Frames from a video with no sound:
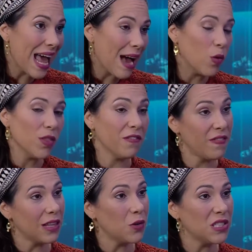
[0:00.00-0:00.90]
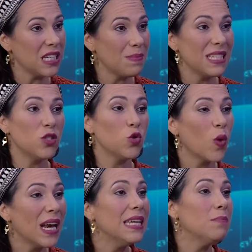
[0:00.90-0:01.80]
now, the fellowship is
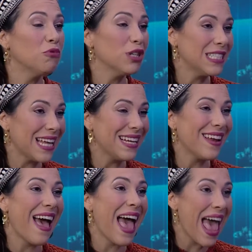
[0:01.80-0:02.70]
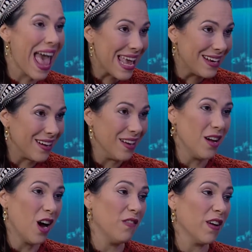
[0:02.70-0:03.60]
20% ahead
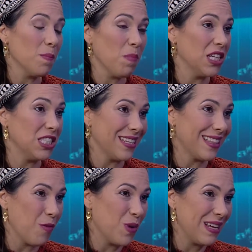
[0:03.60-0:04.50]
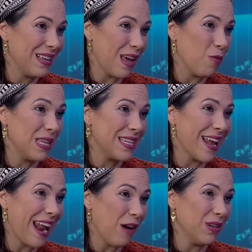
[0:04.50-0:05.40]
of our budget that we
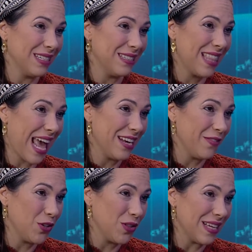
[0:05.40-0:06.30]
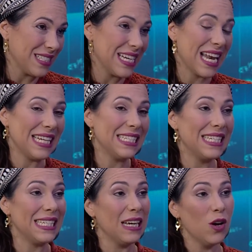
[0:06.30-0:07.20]
set out in the end of
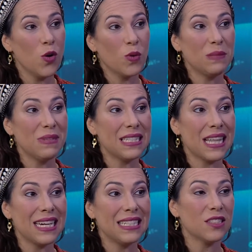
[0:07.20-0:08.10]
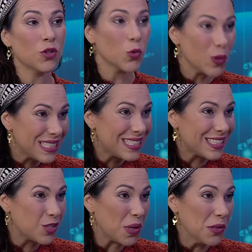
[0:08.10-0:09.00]
2019, which means that it's
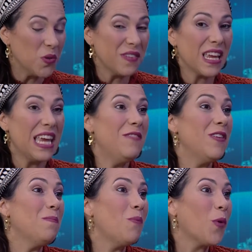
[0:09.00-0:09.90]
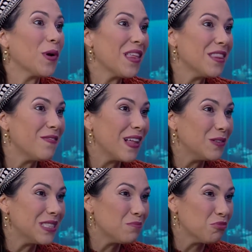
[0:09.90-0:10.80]
Christians who are doing even more than the
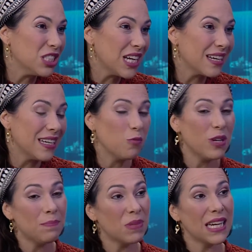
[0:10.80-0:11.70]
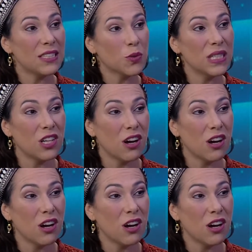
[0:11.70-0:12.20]
fellowship projected. We plan to reach